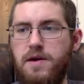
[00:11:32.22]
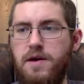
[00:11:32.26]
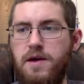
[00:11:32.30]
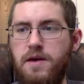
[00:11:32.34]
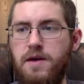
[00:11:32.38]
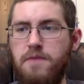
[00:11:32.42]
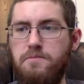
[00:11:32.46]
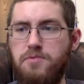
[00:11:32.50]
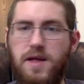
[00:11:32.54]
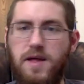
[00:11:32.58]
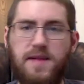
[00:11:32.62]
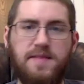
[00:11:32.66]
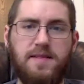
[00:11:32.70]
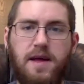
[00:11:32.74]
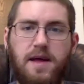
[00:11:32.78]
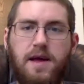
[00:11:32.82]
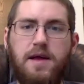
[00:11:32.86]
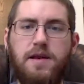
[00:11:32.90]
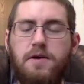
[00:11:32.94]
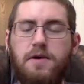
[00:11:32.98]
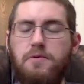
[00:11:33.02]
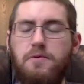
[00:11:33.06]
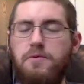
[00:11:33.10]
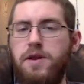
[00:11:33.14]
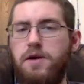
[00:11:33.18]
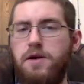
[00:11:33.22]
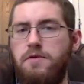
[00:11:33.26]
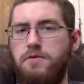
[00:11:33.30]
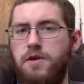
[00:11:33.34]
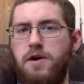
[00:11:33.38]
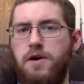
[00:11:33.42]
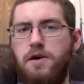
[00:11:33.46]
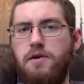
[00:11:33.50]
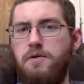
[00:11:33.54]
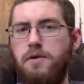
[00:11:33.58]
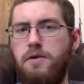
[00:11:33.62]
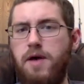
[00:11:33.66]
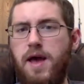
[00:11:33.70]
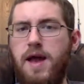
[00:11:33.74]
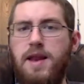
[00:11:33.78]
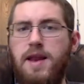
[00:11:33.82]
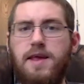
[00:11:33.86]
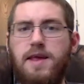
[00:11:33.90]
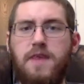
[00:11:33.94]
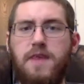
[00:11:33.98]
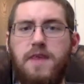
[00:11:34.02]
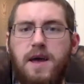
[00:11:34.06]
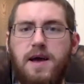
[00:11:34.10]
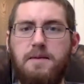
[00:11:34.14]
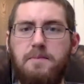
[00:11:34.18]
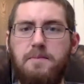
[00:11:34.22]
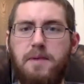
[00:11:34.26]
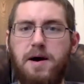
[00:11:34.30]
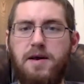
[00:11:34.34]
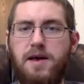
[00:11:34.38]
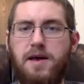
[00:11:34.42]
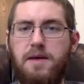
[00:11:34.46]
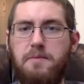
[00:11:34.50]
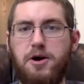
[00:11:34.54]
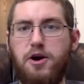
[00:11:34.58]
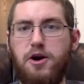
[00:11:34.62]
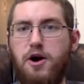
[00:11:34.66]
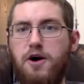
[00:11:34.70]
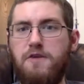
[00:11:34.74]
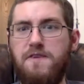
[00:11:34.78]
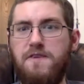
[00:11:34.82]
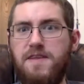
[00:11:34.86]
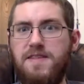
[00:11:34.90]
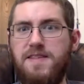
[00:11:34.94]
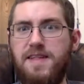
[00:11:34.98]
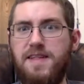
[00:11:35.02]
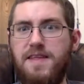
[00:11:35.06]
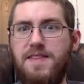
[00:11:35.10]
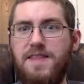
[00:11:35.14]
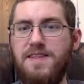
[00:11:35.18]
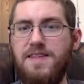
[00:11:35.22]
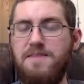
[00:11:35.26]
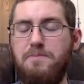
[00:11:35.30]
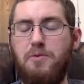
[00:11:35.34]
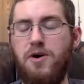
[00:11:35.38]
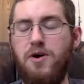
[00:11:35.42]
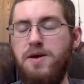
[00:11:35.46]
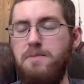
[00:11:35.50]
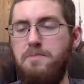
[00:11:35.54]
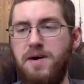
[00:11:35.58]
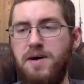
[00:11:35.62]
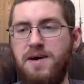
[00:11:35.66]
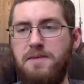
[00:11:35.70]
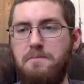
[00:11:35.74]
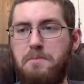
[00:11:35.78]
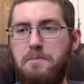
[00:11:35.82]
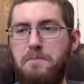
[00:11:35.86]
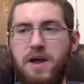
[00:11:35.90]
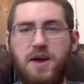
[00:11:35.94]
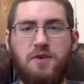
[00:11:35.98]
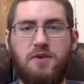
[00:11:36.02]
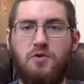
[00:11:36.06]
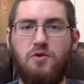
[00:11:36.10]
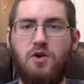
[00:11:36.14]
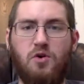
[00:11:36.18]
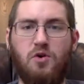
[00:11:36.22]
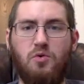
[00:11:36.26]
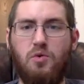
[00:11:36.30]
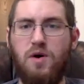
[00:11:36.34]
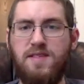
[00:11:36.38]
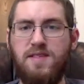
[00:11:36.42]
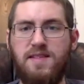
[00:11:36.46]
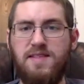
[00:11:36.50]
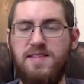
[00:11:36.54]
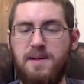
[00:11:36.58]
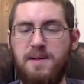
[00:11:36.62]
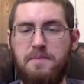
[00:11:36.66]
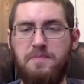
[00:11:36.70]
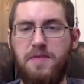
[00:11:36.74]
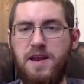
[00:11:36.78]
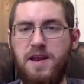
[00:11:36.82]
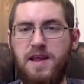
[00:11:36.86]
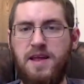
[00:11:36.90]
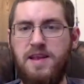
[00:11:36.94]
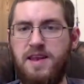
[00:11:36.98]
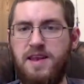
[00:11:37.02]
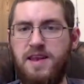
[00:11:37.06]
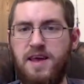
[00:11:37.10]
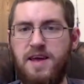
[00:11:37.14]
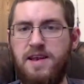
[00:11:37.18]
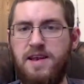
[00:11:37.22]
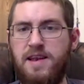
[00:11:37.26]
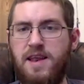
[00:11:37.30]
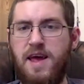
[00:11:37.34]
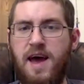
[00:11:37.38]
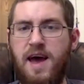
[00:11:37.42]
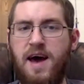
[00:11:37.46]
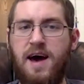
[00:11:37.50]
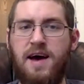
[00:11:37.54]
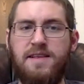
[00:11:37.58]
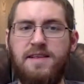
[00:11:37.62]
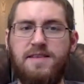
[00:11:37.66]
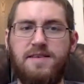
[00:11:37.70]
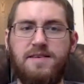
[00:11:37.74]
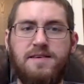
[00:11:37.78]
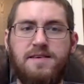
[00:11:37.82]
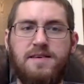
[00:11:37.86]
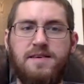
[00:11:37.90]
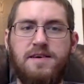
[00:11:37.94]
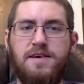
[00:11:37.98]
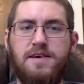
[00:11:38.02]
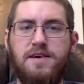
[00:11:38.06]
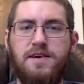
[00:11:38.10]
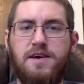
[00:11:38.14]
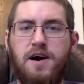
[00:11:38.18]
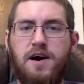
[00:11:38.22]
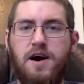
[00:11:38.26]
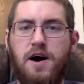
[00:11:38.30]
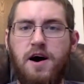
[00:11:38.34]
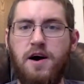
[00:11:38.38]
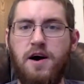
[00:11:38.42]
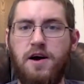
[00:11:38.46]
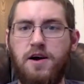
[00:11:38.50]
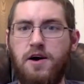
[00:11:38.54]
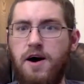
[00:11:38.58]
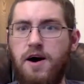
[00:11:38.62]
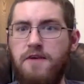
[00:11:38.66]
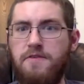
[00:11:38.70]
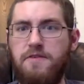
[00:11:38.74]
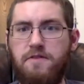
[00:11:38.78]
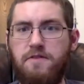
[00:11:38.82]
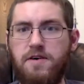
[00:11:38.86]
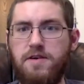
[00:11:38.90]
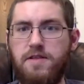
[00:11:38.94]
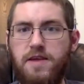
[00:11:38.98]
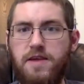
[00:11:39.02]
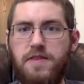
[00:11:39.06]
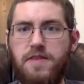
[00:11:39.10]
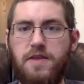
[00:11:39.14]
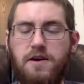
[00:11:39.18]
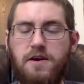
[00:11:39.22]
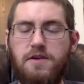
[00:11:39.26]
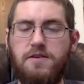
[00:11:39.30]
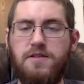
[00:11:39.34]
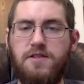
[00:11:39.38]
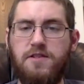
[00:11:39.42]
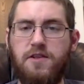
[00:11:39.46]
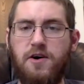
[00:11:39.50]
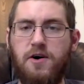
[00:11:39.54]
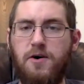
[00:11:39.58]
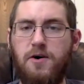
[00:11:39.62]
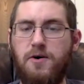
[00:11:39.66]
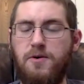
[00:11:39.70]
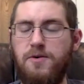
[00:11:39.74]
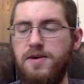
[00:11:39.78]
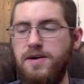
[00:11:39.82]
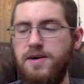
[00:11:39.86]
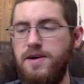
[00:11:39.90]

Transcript: And Blaise Keita, we don't know anything about him on offense at this point, but pick and roll wasn't something he did at uh, Coffeyville either. So